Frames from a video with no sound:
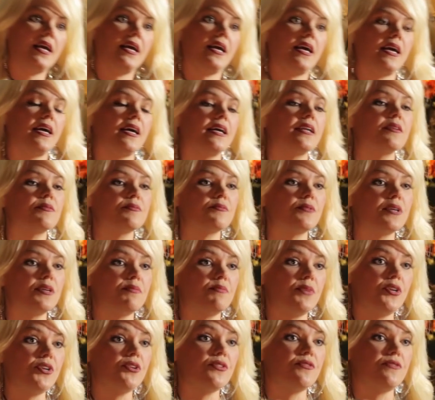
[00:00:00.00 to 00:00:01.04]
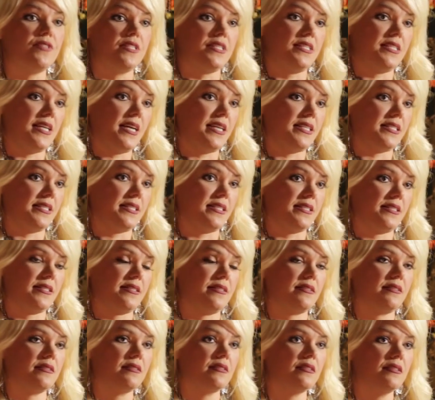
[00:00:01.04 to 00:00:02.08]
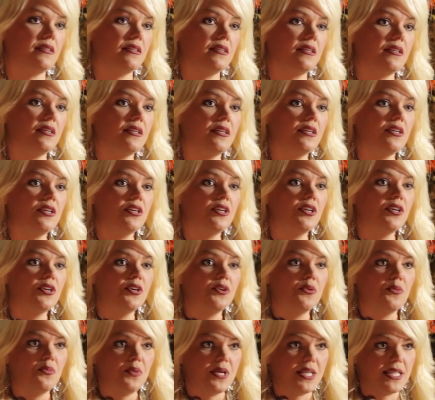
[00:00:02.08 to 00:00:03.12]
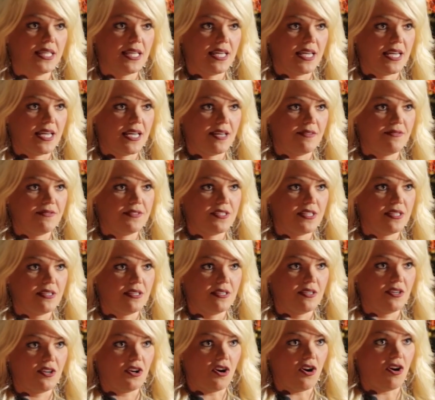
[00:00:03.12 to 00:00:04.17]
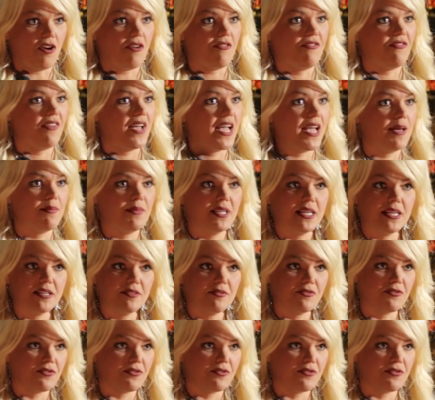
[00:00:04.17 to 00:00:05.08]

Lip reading: and we moved to Texas. We left all family and